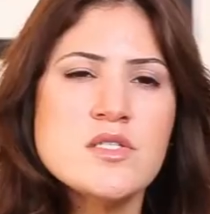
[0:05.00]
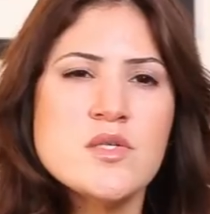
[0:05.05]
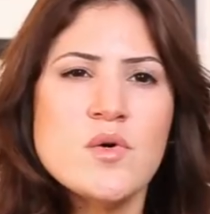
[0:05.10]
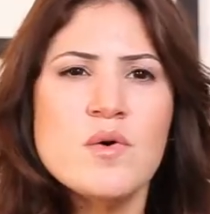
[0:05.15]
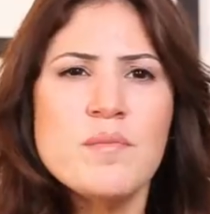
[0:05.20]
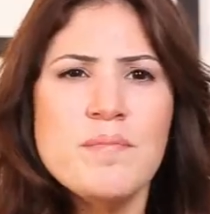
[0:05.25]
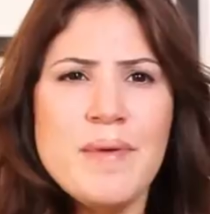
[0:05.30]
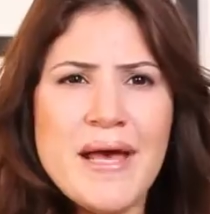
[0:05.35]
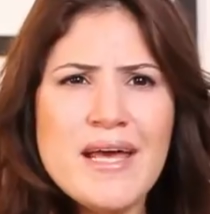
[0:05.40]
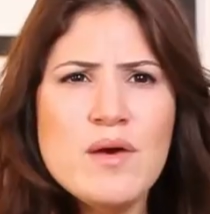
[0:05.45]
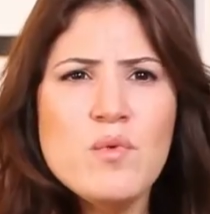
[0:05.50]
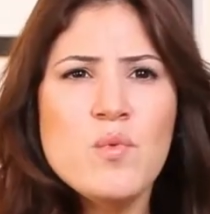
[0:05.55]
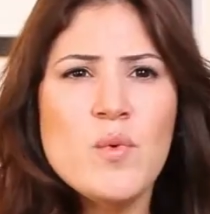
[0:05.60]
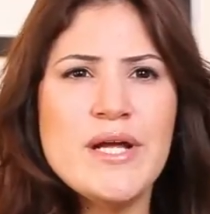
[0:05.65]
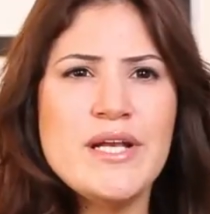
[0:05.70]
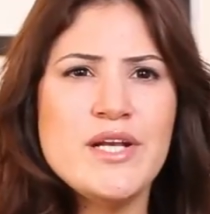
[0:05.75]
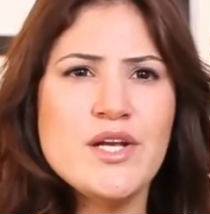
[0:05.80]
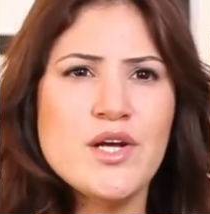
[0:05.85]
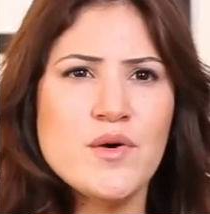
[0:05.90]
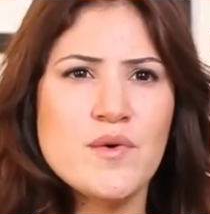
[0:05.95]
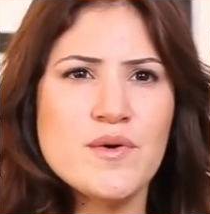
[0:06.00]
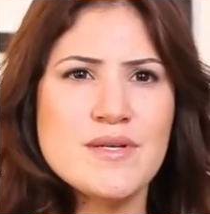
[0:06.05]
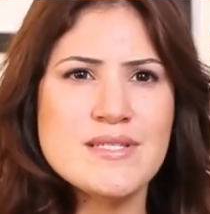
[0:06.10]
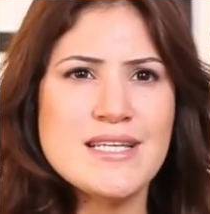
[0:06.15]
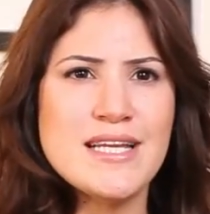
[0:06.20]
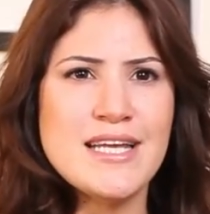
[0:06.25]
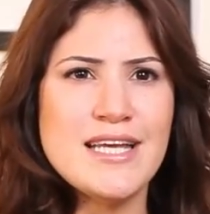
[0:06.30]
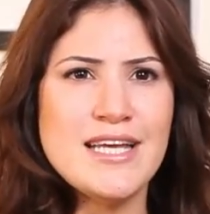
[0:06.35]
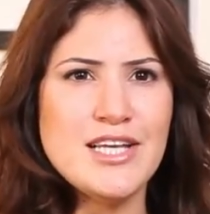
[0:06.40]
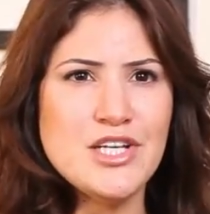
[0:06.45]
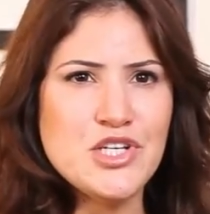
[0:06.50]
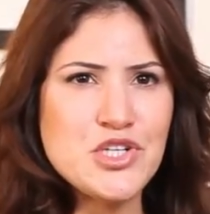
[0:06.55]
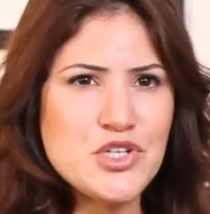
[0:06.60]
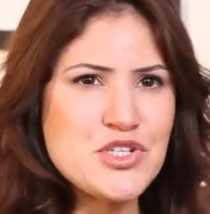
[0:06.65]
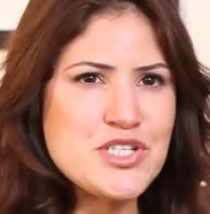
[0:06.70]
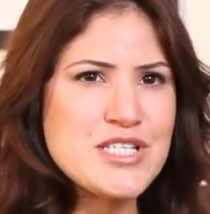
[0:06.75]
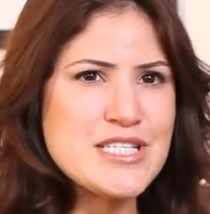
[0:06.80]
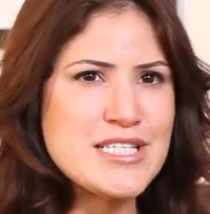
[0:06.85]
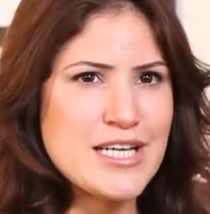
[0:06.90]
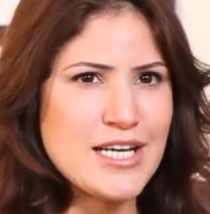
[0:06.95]
So, a bay window is an
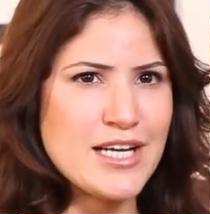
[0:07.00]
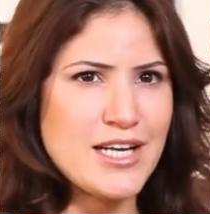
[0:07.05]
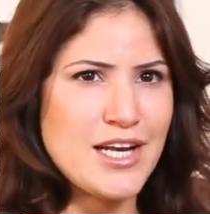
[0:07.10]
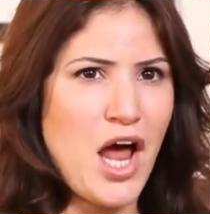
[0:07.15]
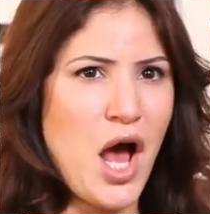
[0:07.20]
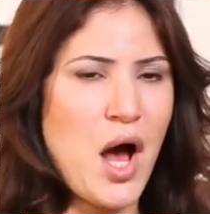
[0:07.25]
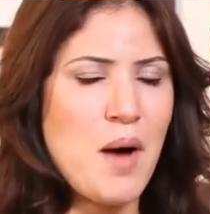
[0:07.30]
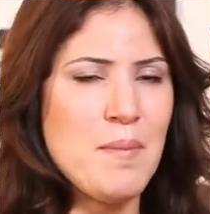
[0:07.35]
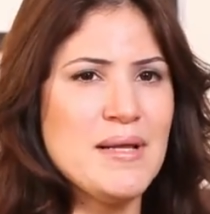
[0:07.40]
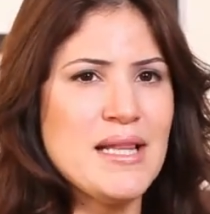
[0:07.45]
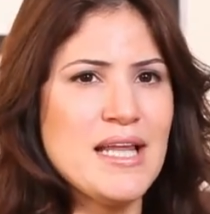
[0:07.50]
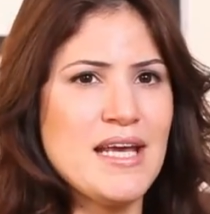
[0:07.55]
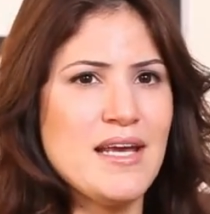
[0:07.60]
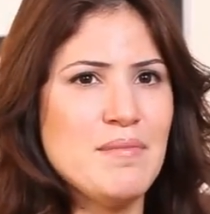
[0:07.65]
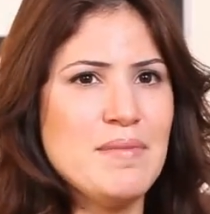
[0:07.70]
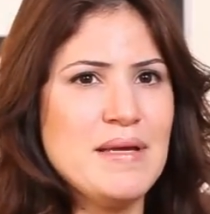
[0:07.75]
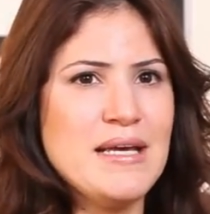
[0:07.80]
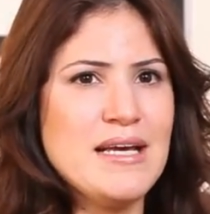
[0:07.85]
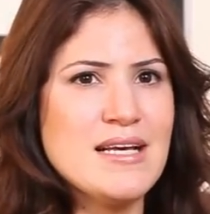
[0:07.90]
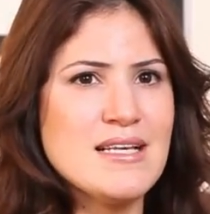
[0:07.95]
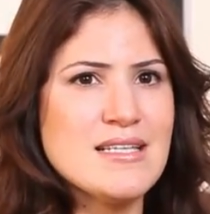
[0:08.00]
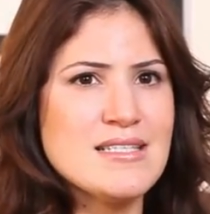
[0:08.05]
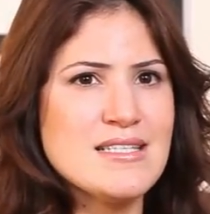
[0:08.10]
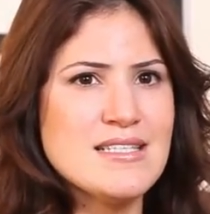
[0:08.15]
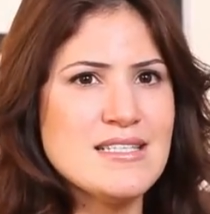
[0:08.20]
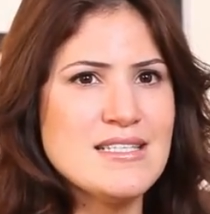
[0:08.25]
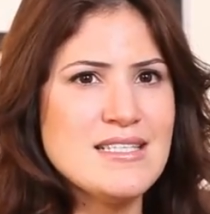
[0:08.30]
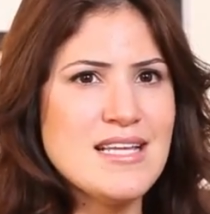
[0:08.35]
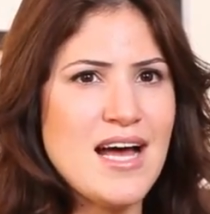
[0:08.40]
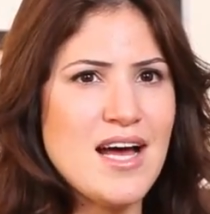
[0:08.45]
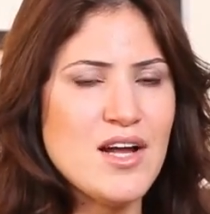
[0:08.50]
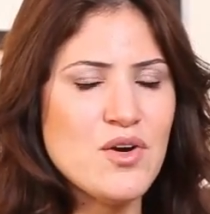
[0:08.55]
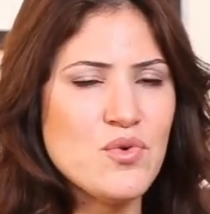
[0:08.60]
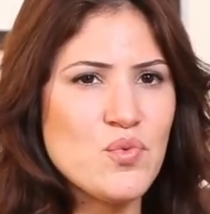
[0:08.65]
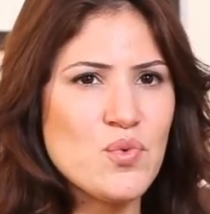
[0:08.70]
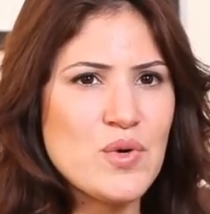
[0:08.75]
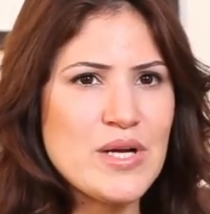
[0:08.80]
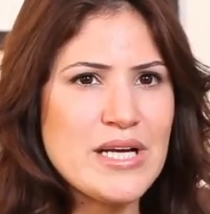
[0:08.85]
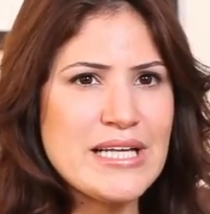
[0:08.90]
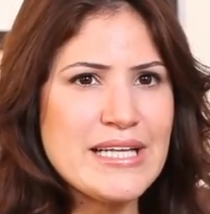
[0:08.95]
interesting anomaly because it's not
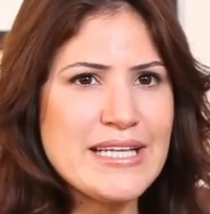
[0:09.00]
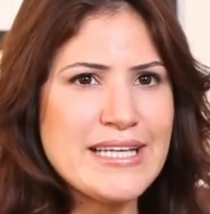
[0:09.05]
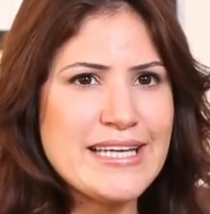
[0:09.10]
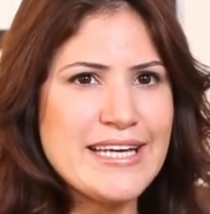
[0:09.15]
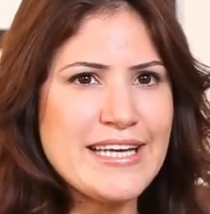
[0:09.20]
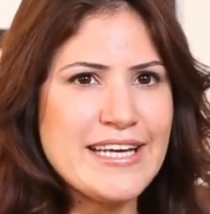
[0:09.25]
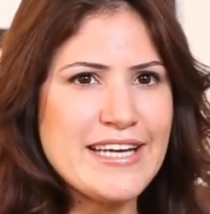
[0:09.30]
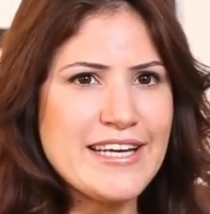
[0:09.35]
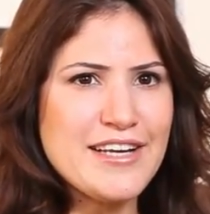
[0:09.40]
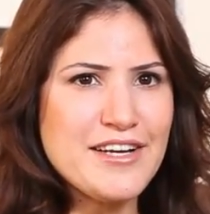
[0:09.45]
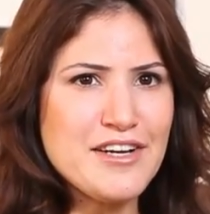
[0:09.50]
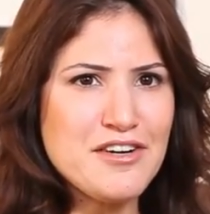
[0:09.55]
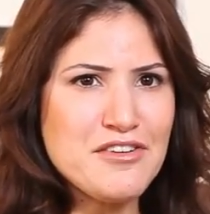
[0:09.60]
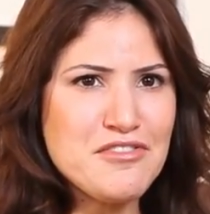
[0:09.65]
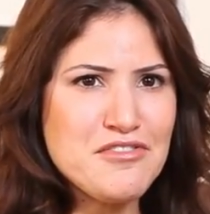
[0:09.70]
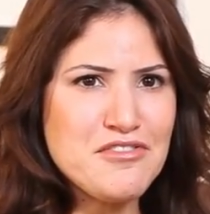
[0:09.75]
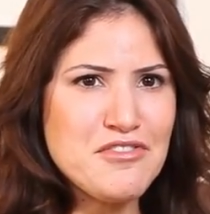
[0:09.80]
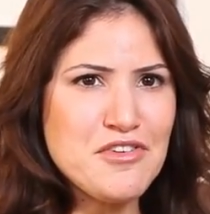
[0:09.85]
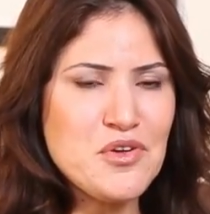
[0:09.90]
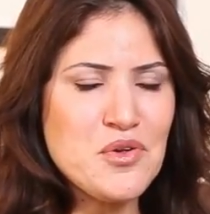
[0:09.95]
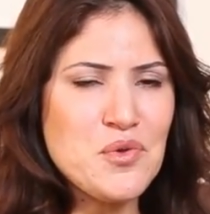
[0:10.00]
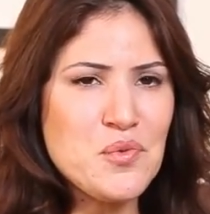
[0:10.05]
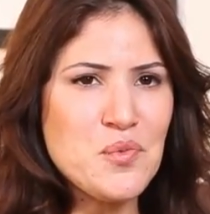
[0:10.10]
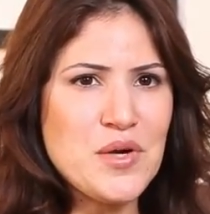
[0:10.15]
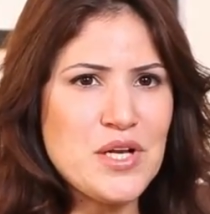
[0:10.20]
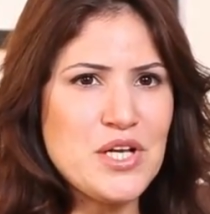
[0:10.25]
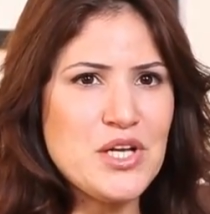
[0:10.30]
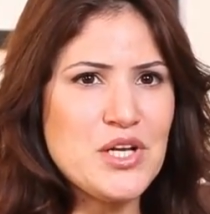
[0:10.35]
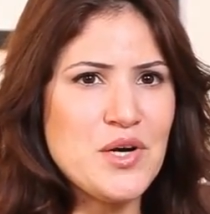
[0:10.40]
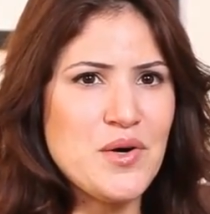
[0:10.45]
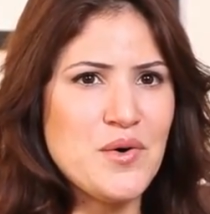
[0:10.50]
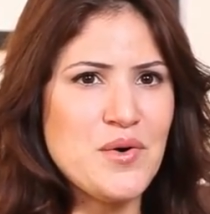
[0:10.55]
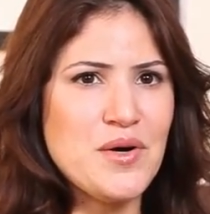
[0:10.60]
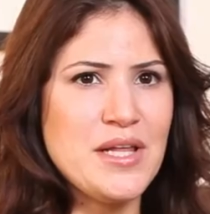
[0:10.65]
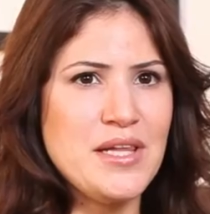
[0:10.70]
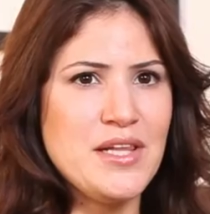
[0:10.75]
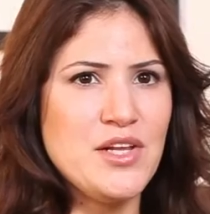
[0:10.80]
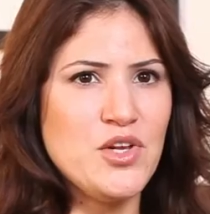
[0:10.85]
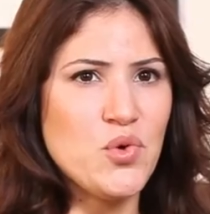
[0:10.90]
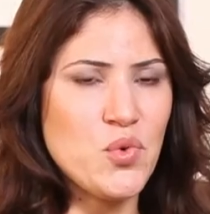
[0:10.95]
really a full window
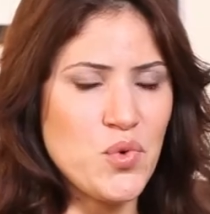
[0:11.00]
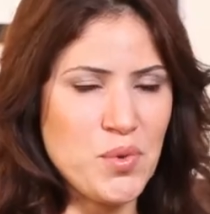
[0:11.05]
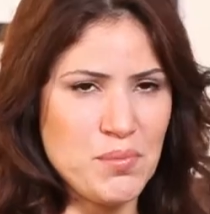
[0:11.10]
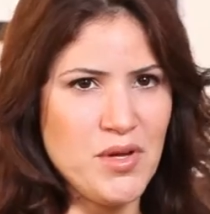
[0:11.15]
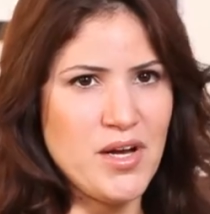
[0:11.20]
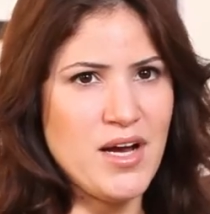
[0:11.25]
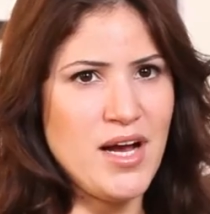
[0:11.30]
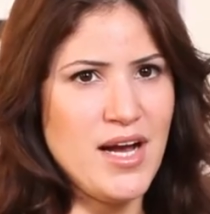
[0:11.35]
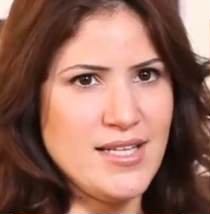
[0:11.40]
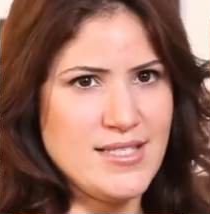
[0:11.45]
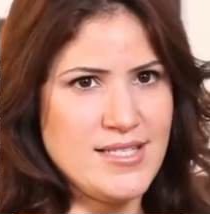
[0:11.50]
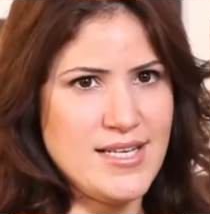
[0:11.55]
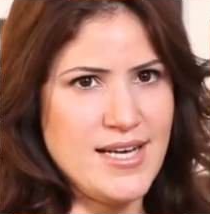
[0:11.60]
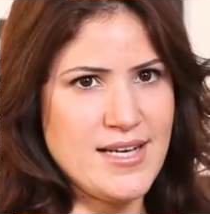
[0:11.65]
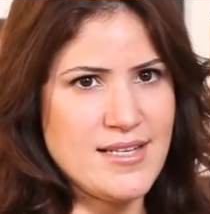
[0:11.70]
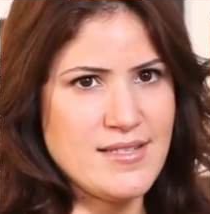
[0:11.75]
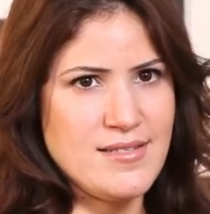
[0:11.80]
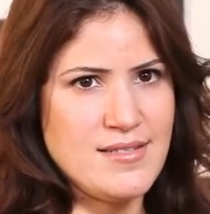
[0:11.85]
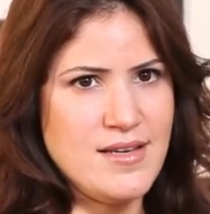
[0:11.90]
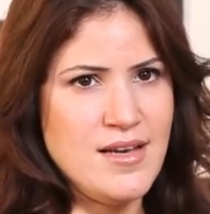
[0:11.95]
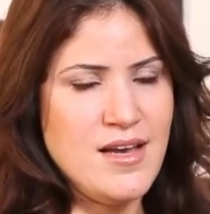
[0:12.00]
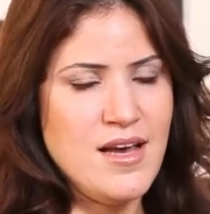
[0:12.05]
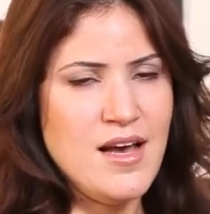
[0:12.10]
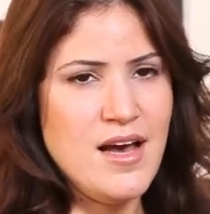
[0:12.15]
in the normal context.